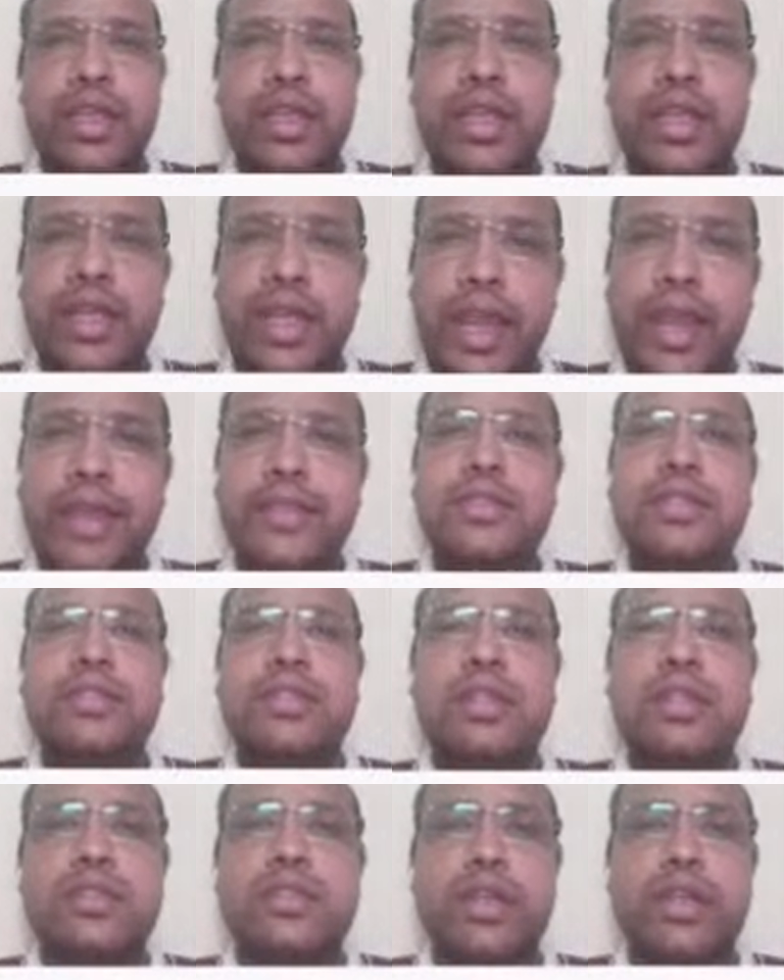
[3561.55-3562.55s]
In NC
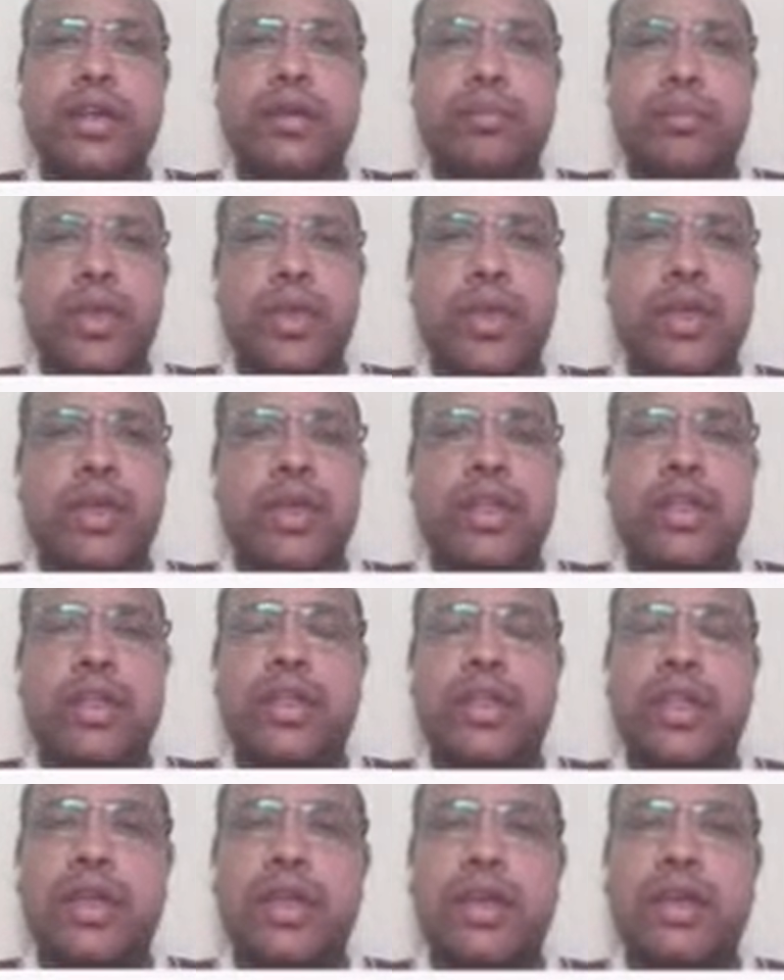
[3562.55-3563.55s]
system,
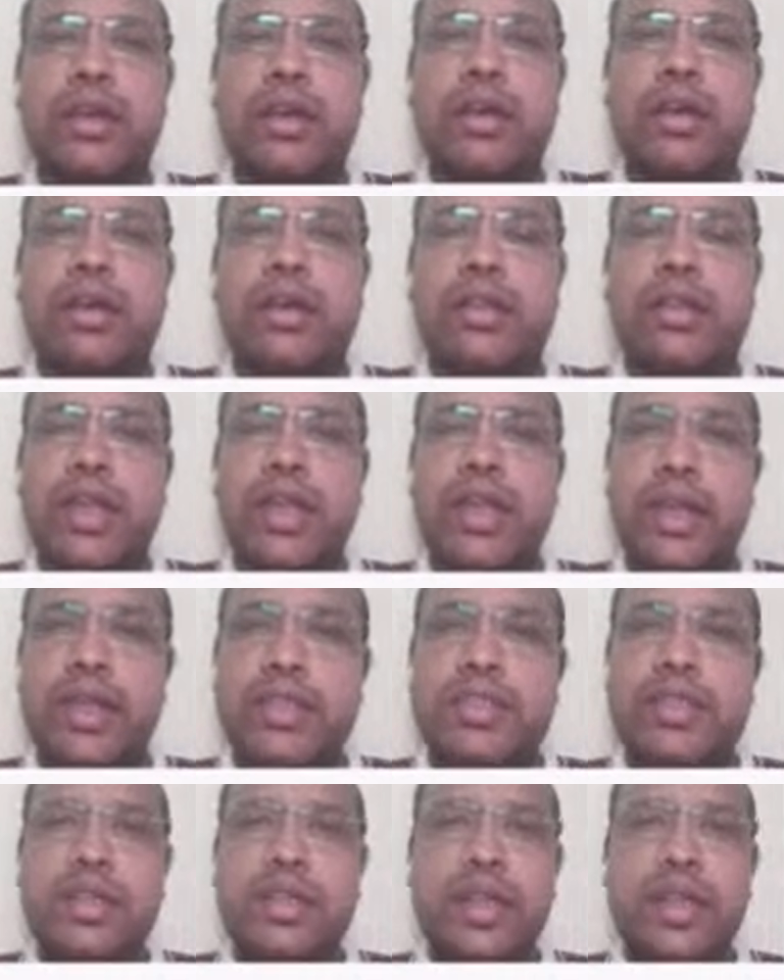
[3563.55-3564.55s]
there
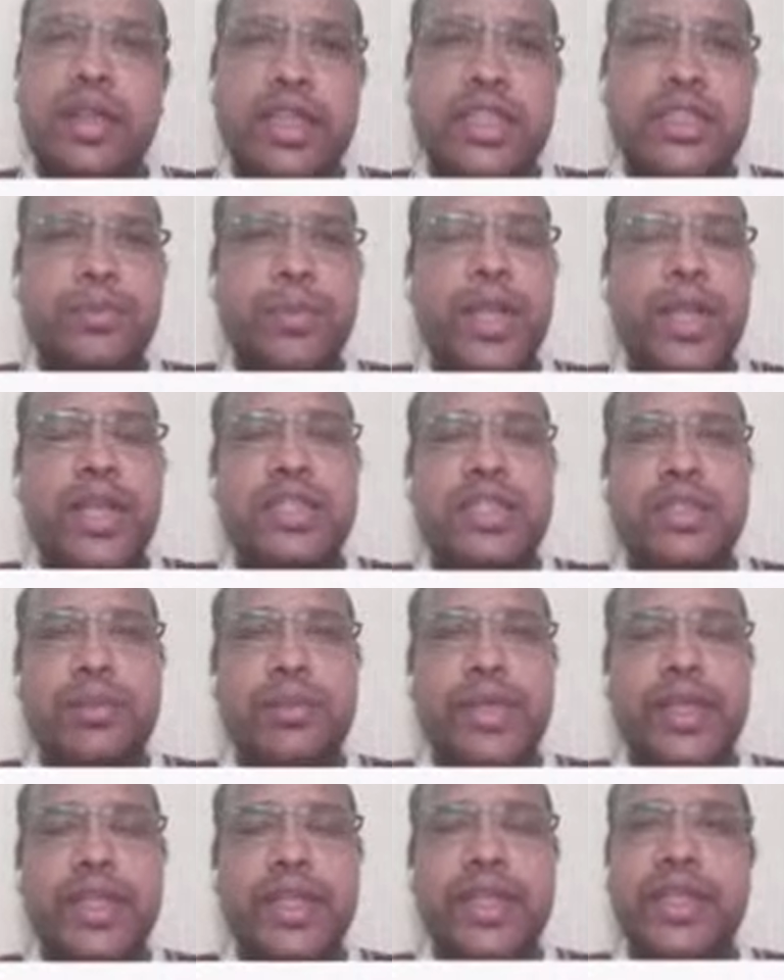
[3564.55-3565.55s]
is a less
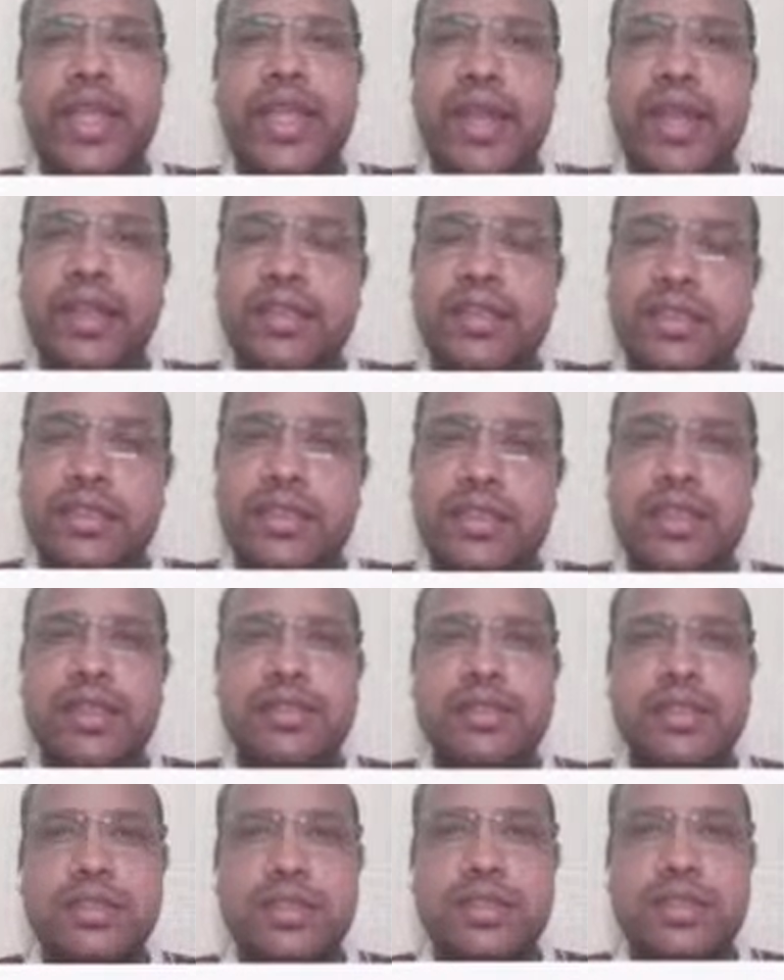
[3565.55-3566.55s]
flexibility than
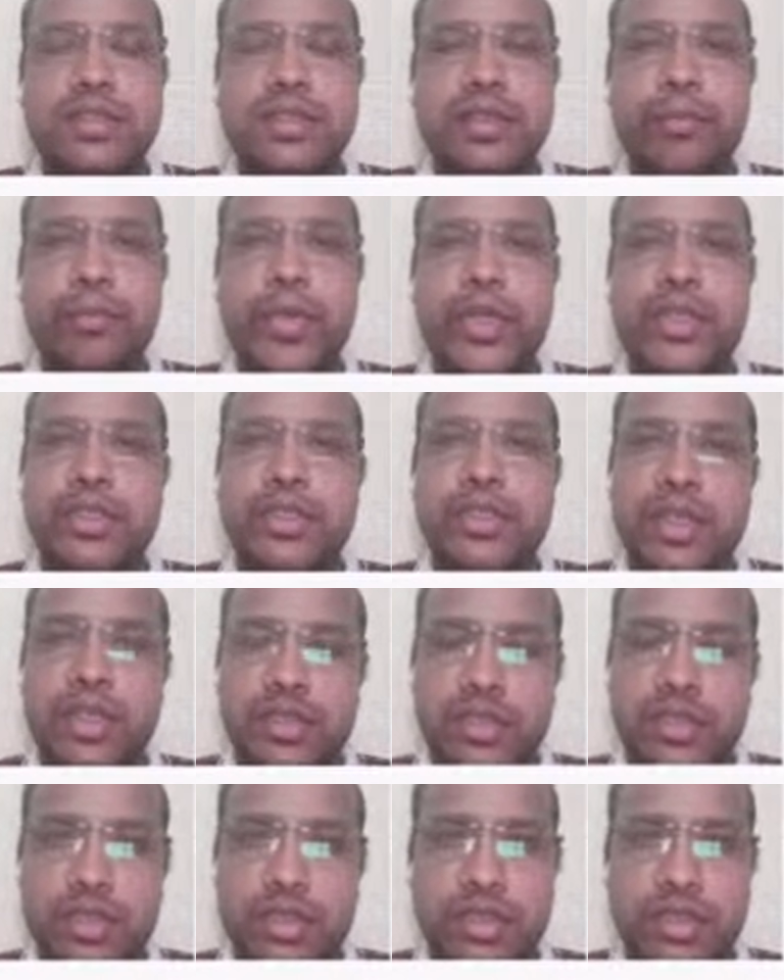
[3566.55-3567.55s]
CNC system, but
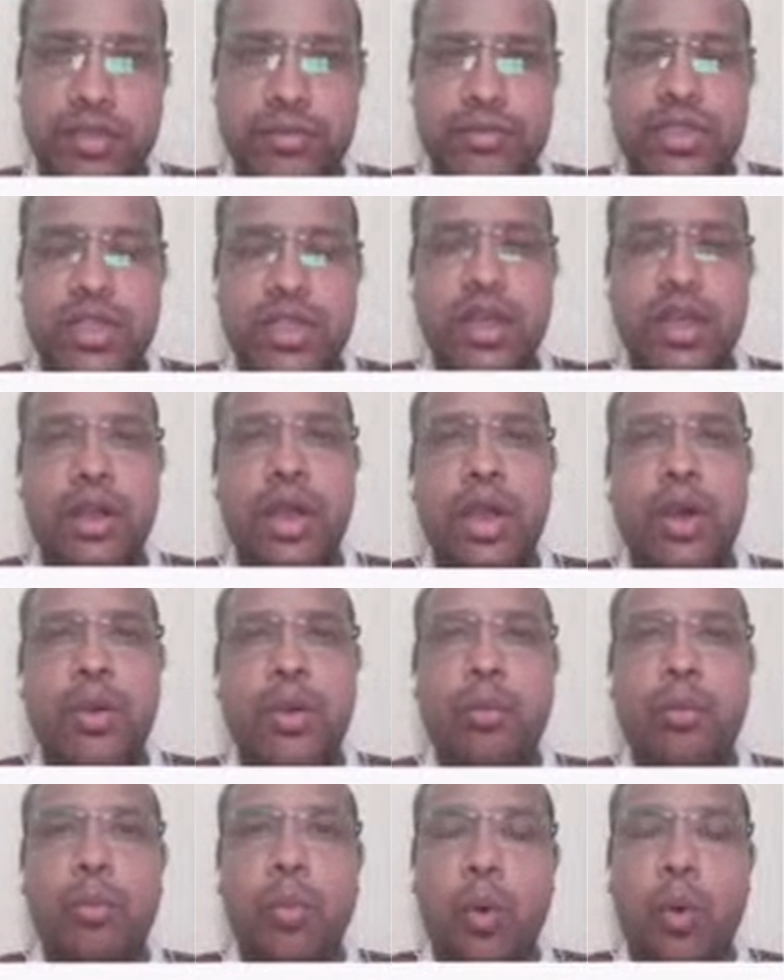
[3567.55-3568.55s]
CNC systems are
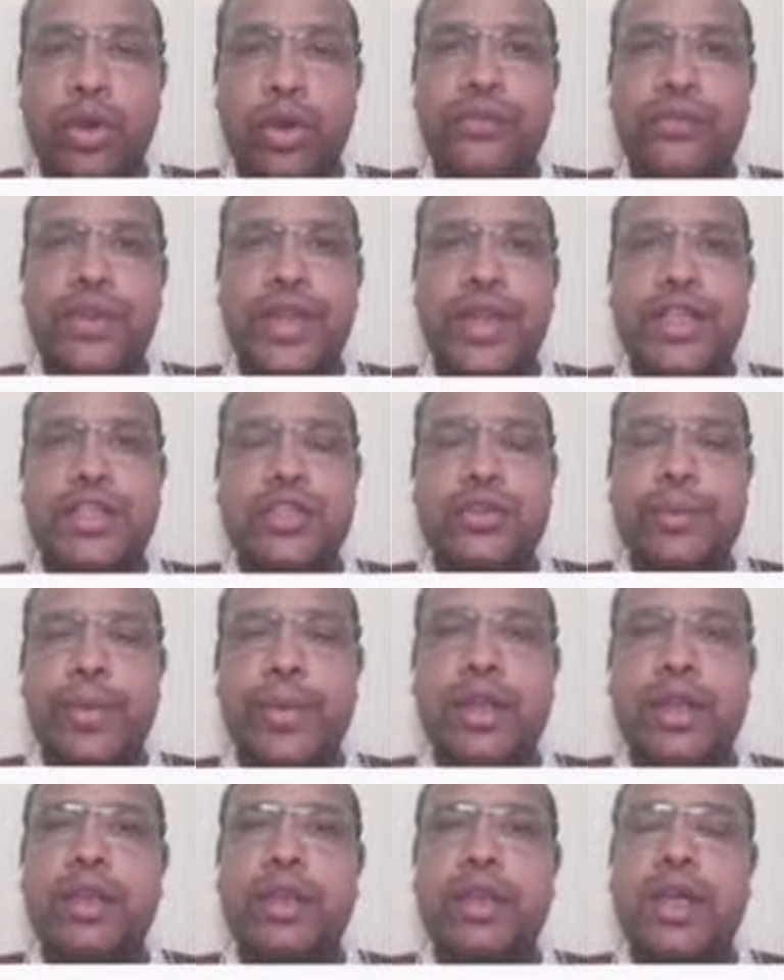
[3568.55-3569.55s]
more
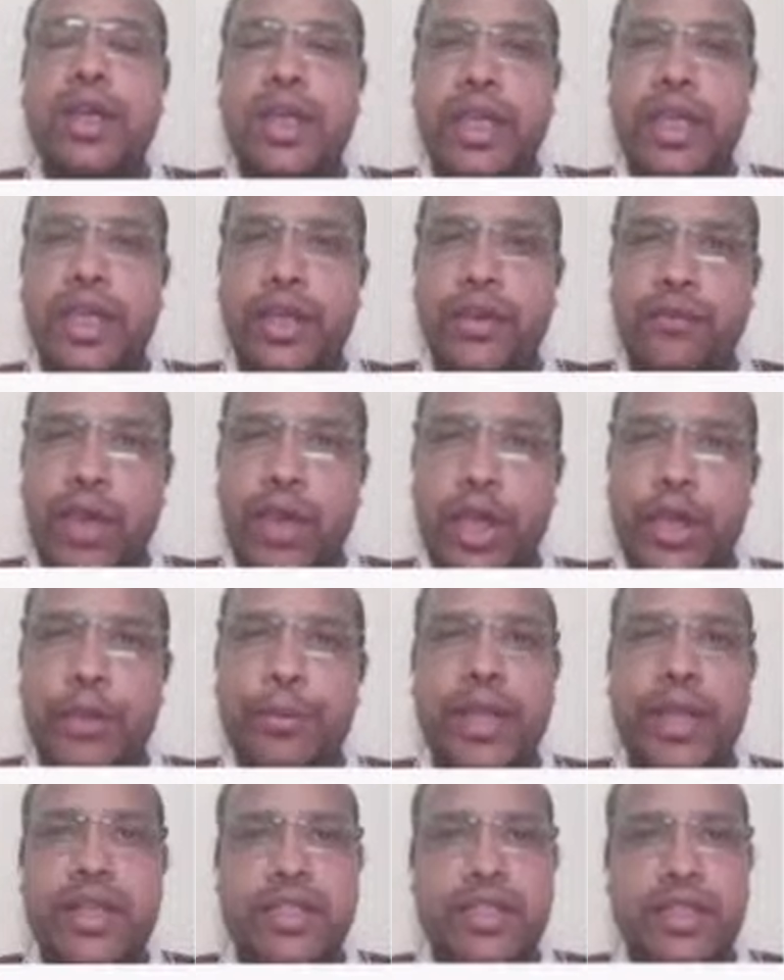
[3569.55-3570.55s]
flexible in
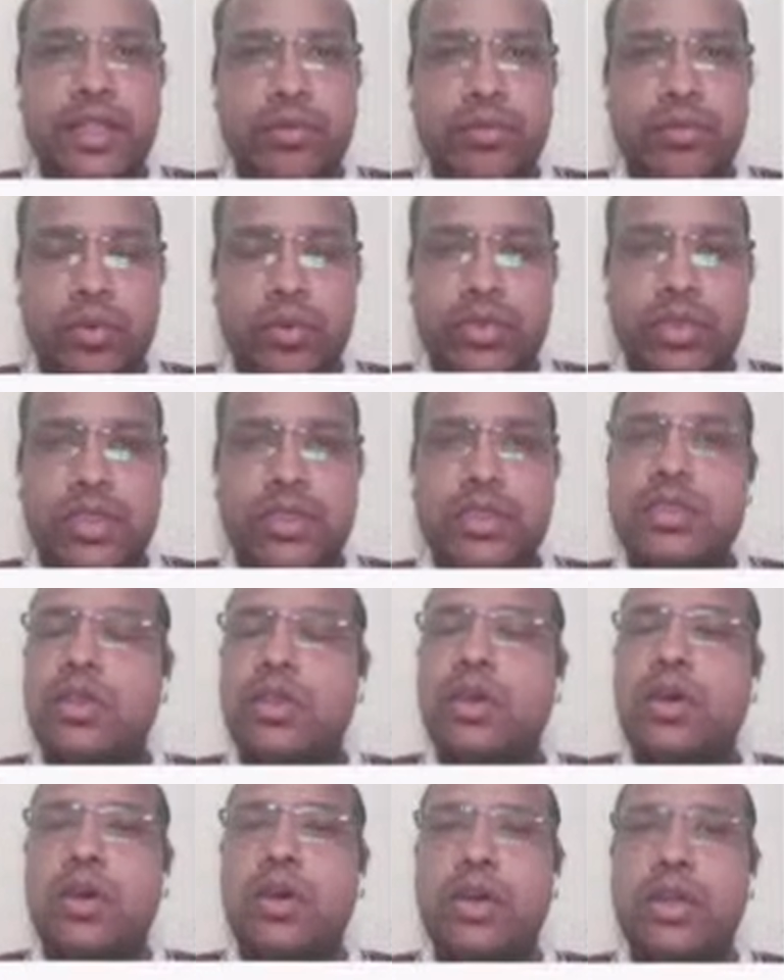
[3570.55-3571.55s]
manufacturing process
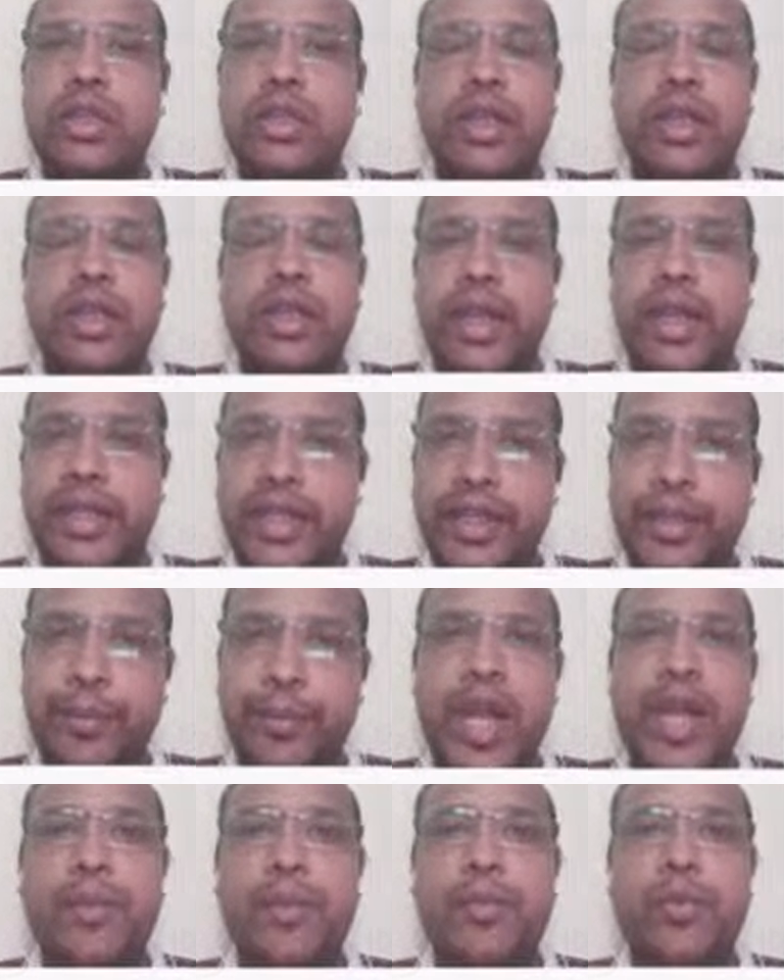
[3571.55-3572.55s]
or in writing a
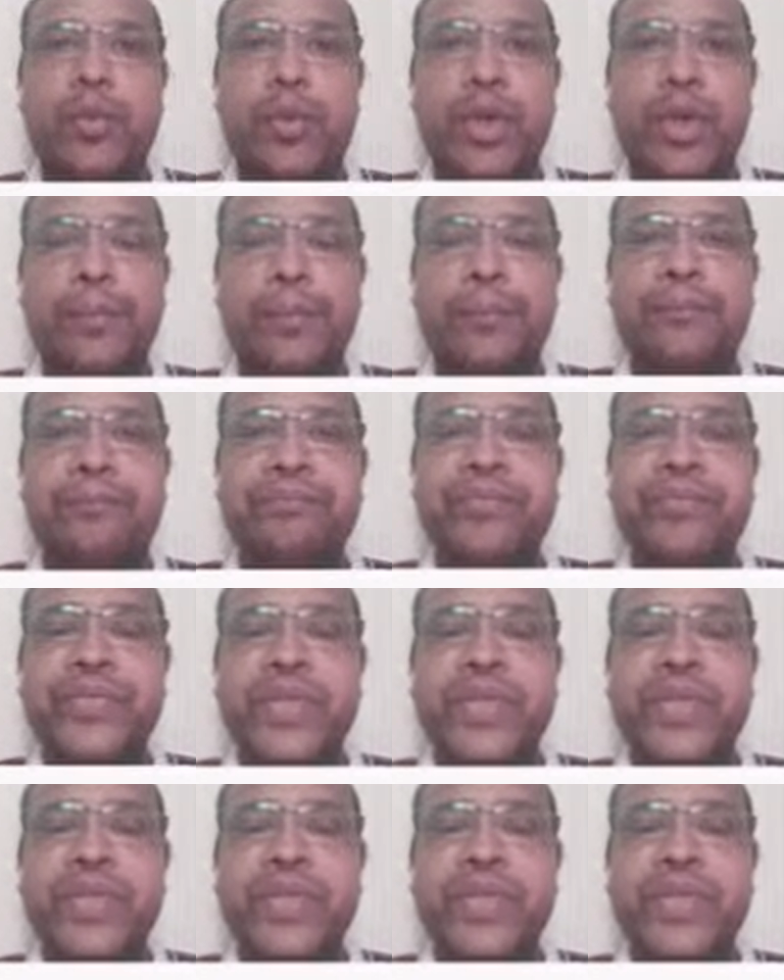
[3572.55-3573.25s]
part program.